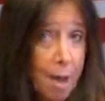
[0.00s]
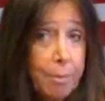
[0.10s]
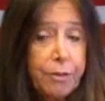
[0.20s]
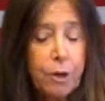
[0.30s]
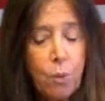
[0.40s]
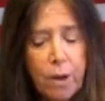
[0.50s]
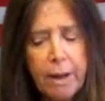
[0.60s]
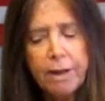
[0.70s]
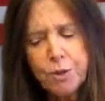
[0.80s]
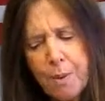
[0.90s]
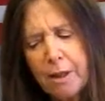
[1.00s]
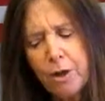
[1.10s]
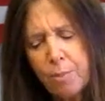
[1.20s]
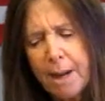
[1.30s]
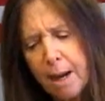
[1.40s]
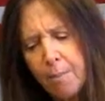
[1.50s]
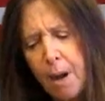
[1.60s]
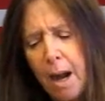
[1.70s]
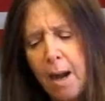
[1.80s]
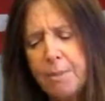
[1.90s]
But the Aquarian is probably your mom.
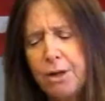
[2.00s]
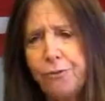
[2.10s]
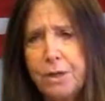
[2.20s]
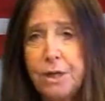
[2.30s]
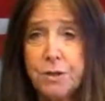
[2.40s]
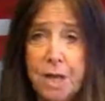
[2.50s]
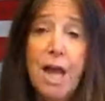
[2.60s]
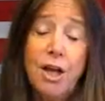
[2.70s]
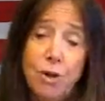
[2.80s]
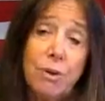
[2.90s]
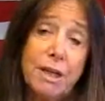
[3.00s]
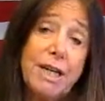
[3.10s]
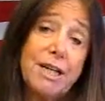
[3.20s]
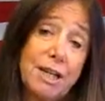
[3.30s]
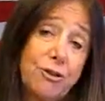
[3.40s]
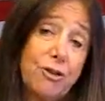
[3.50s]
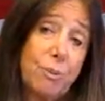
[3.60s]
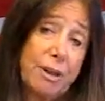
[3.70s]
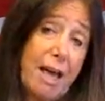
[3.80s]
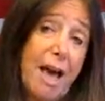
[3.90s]
Um, and if it is, you really need to listen to
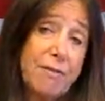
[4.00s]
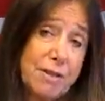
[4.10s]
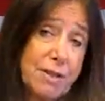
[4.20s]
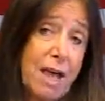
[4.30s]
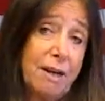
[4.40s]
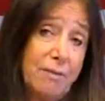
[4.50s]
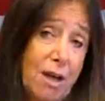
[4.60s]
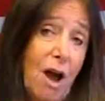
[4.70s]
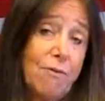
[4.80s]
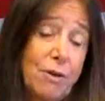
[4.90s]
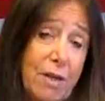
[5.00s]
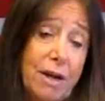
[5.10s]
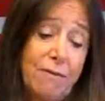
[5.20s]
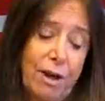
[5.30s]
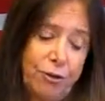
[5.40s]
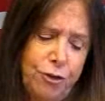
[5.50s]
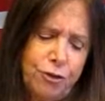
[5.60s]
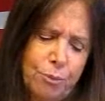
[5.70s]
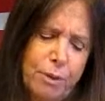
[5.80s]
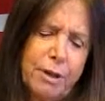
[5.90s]
what they have to say. And if they offer you that advice, you
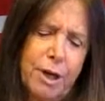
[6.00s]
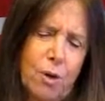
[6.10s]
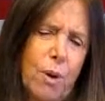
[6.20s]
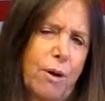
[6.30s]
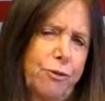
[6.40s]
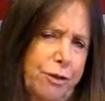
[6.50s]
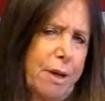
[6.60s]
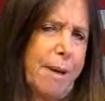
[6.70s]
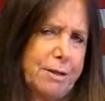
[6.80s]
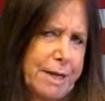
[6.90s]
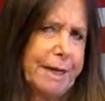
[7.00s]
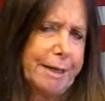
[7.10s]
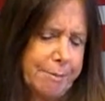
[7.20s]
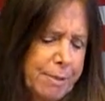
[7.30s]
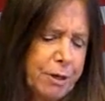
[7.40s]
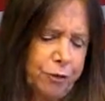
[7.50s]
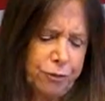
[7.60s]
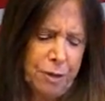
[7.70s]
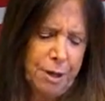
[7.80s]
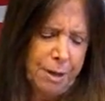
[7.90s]
should really Aquarius think about taking it because
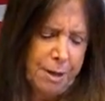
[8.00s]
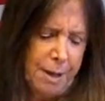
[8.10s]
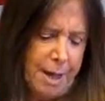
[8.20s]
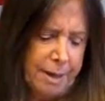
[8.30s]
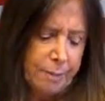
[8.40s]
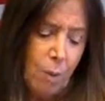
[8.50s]
Mom's always right.